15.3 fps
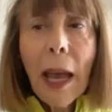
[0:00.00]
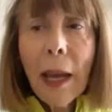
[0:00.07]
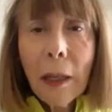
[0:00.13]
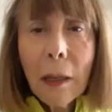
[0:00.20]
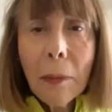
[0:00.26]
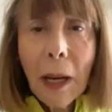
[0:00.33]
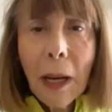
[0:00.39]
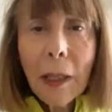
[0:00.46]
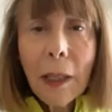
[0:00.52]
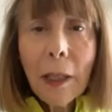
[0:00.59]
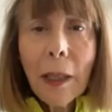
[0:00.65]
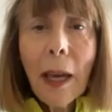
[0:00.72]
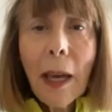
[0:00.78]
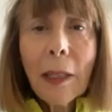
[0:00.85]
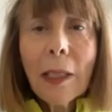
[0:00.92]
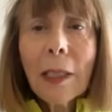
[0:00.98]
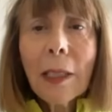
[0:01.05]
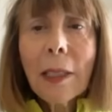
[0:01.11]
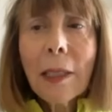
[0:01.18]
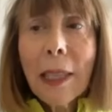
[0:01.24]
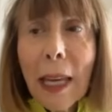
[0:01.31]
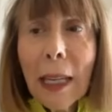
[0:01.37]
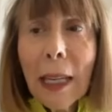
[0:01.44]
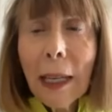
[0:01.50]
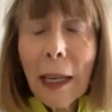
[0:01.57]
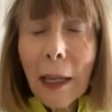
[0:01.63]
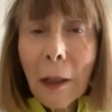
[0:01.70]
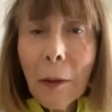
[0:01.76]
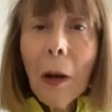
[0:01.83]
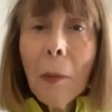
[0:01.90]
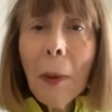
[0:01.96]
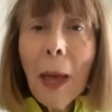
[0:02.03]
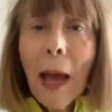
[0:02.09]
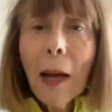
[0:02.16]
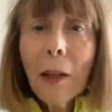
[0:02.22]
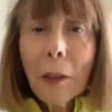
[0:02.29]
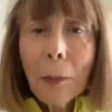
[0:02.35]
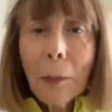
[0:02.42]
anybody that is thinking about